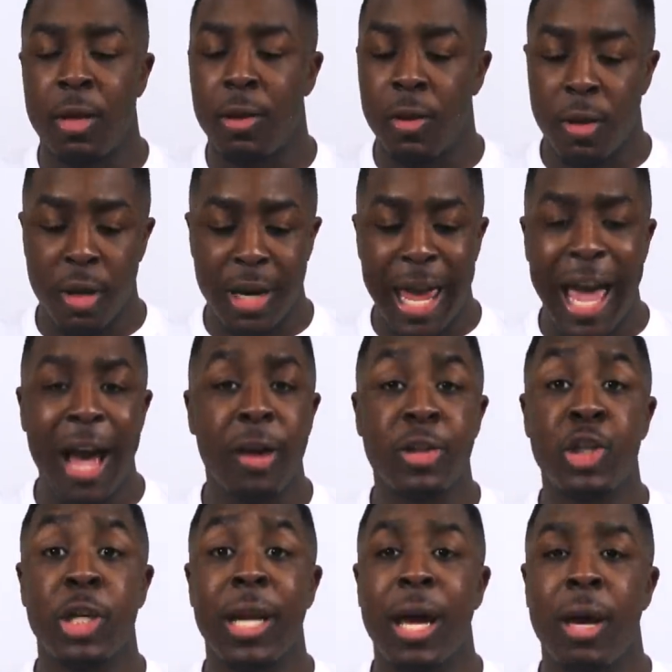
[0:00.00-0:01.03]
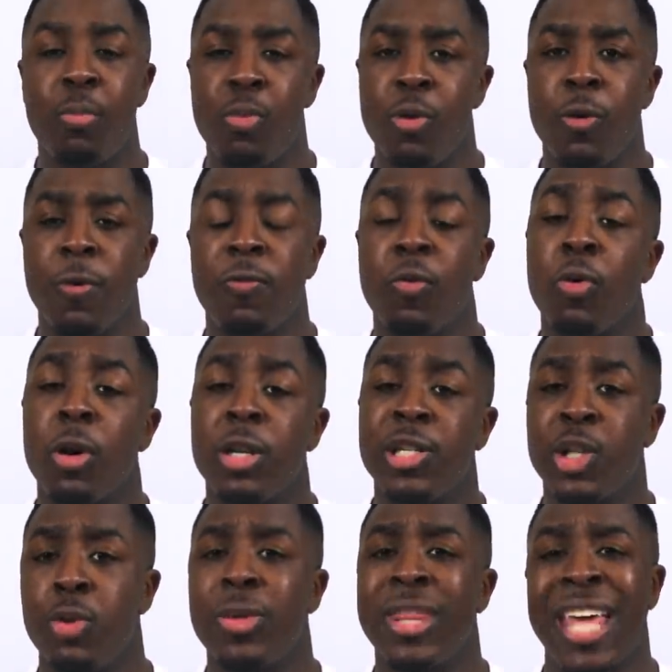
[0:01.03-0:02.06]
Lord, how should I move for
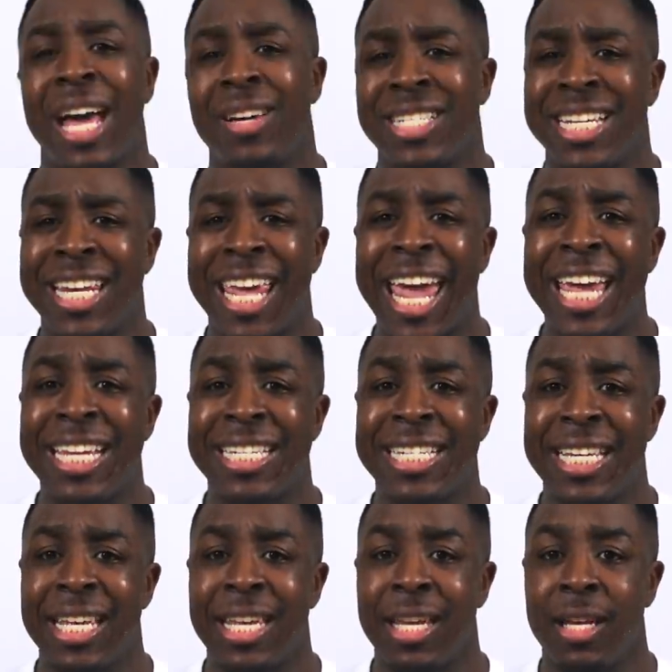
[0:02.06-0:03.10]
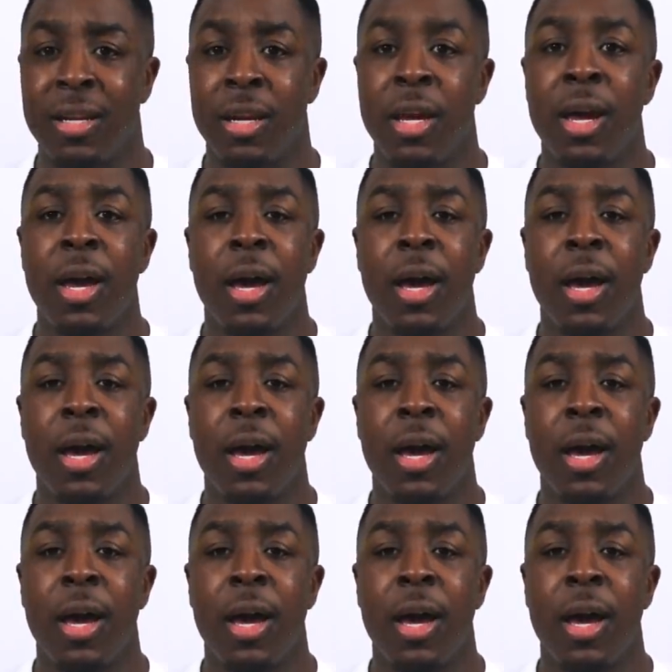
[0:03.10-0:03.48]
2018?